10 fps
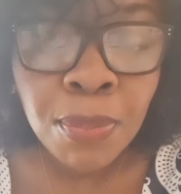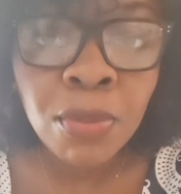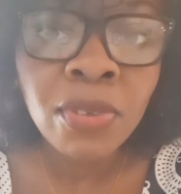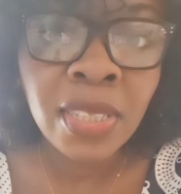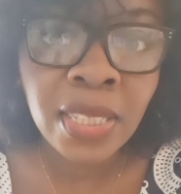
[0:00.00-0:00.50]

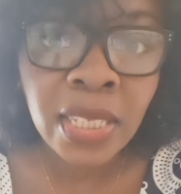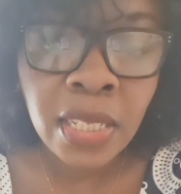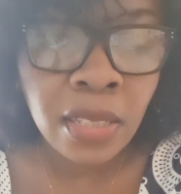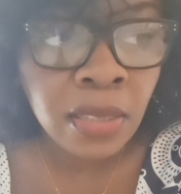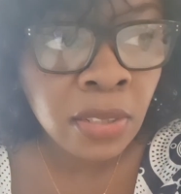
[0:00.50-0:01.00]
people
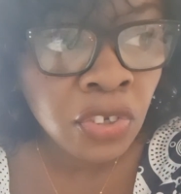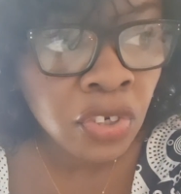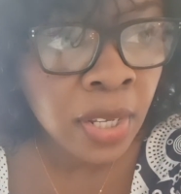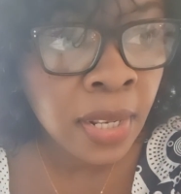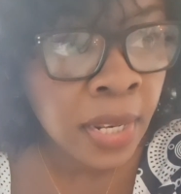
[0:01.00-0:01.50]
see the
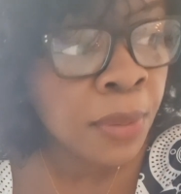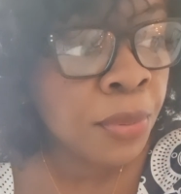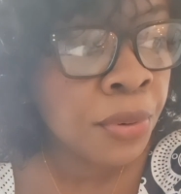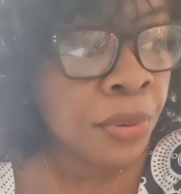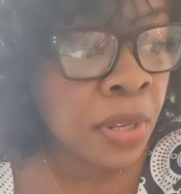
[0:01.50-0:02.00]
child
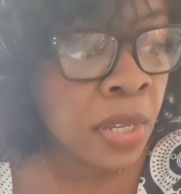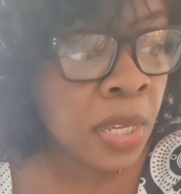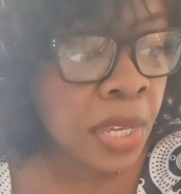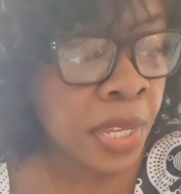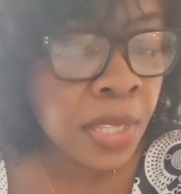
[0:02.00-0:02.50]
labor
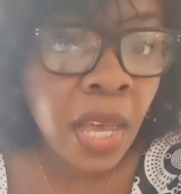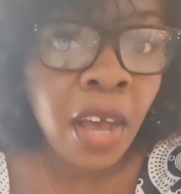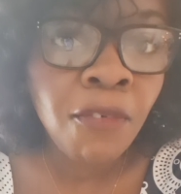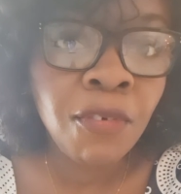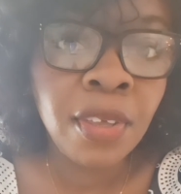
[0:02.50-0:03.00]
in
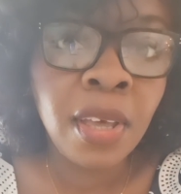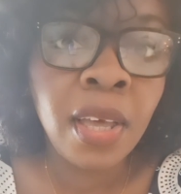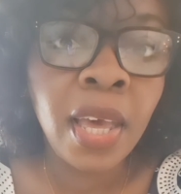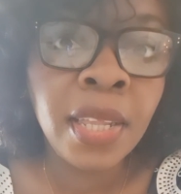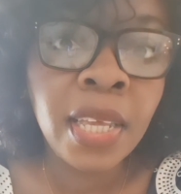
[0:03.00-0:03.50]

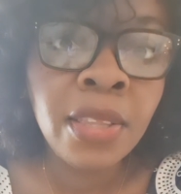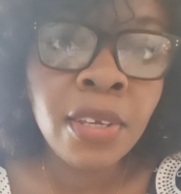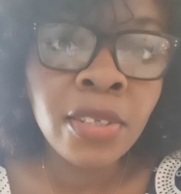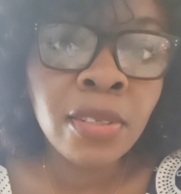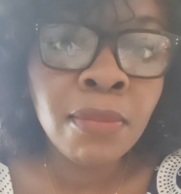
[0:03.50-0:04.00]
Africa, and it
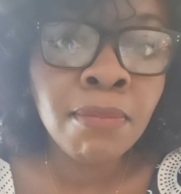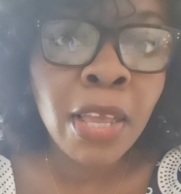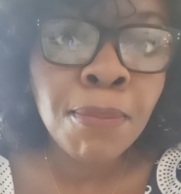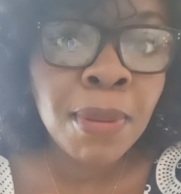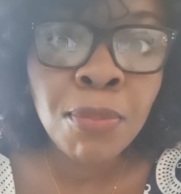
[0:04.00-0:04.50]
doesn't
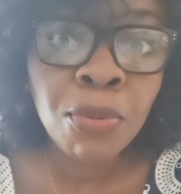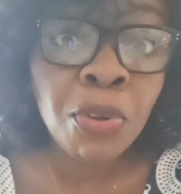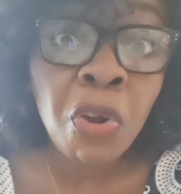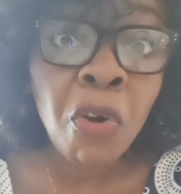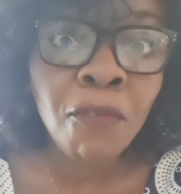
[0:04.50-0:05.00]
make people
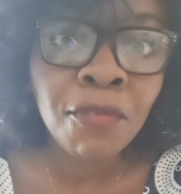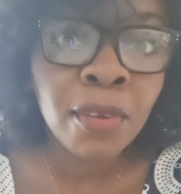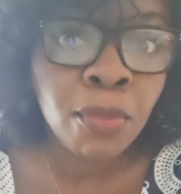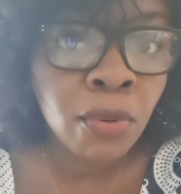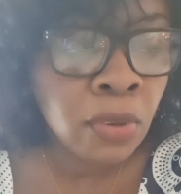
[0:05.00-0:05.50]

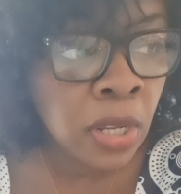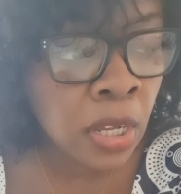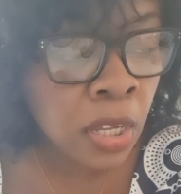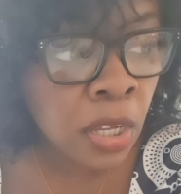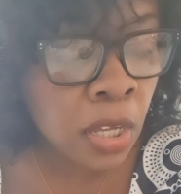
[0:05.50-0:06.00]
uncomfortable
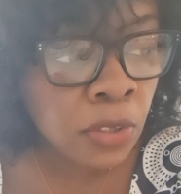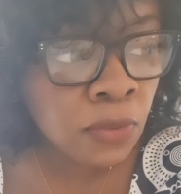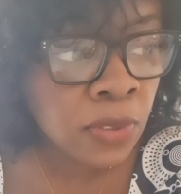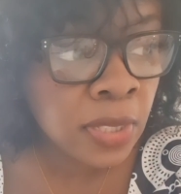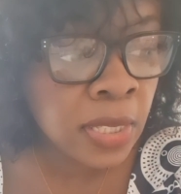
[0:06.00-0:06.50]
uh,
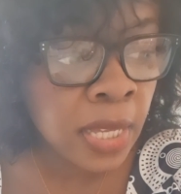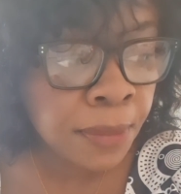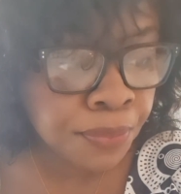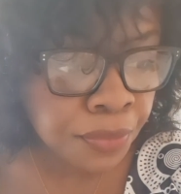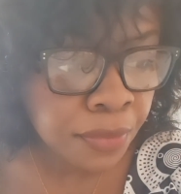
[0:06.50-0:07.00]
to see
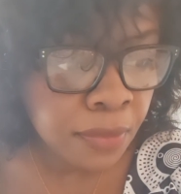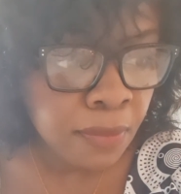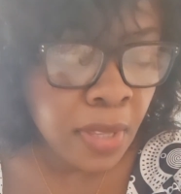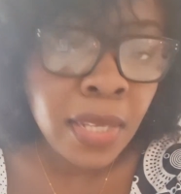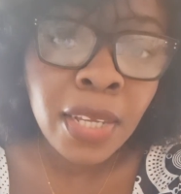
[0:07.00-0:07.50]
that.
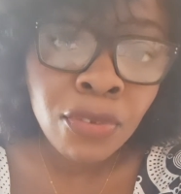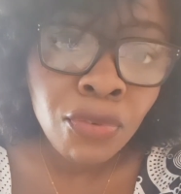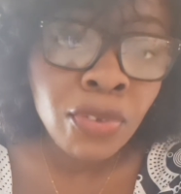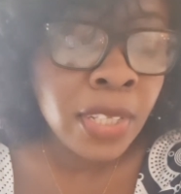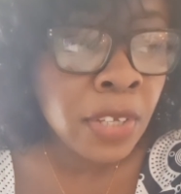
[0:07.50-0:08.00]
And I
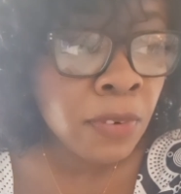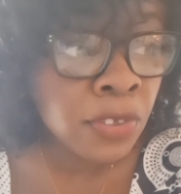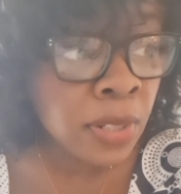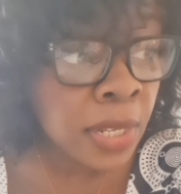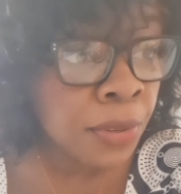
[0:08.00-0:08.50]
told you that there
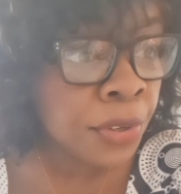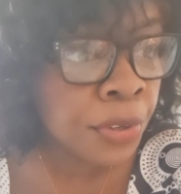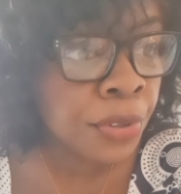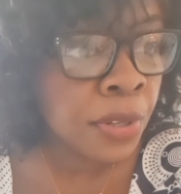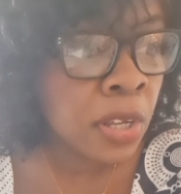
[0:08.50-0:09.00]
was a little
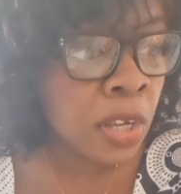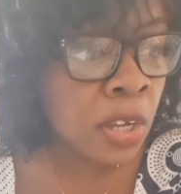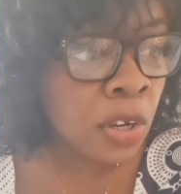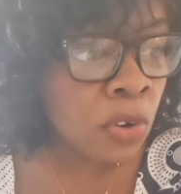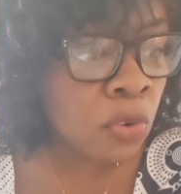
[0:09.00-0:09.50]
girl
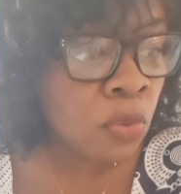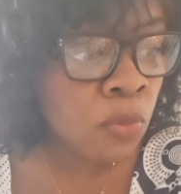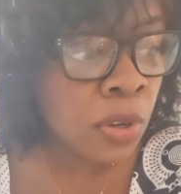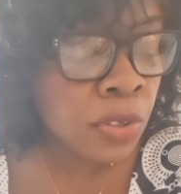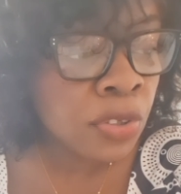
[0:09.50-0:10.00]
who
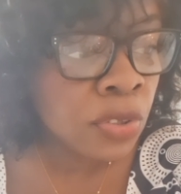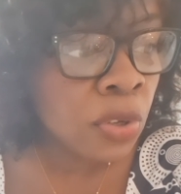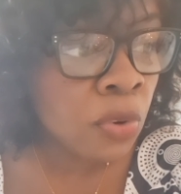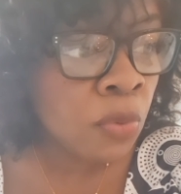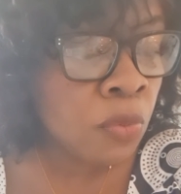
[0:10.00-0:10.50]
was
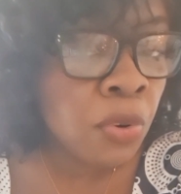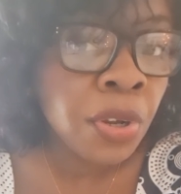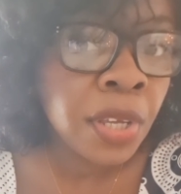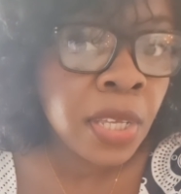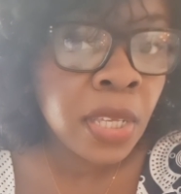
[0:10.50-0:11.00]
uh,
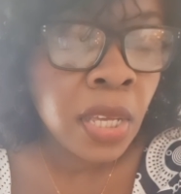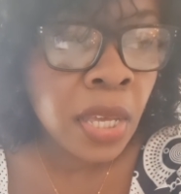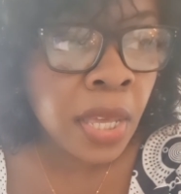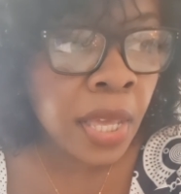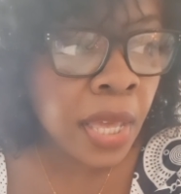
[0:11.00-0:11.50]
working
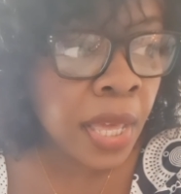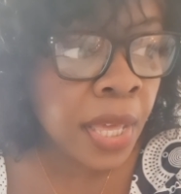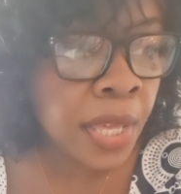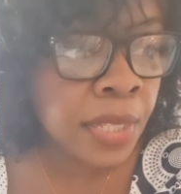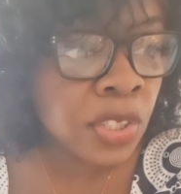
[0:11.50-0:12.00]

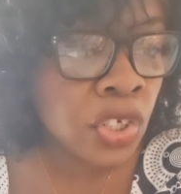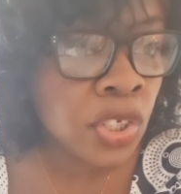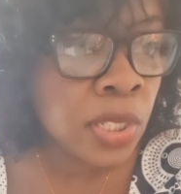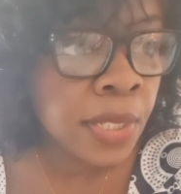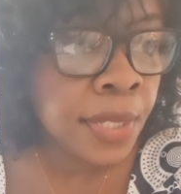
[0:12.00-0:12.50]
and
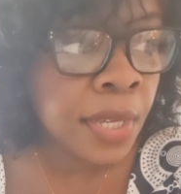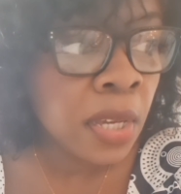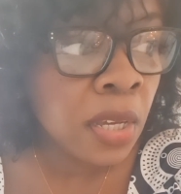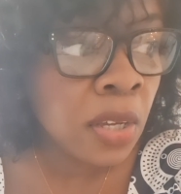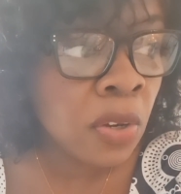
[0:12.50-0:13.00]
she
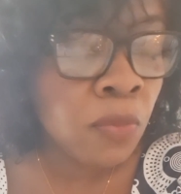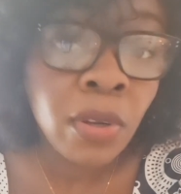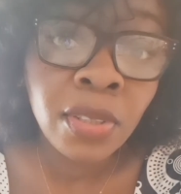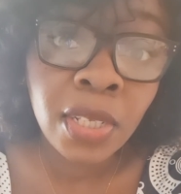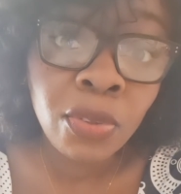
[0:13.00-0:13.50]
uh,
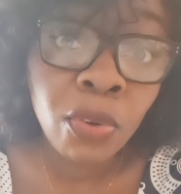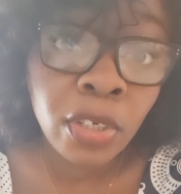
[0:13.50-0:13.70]
was in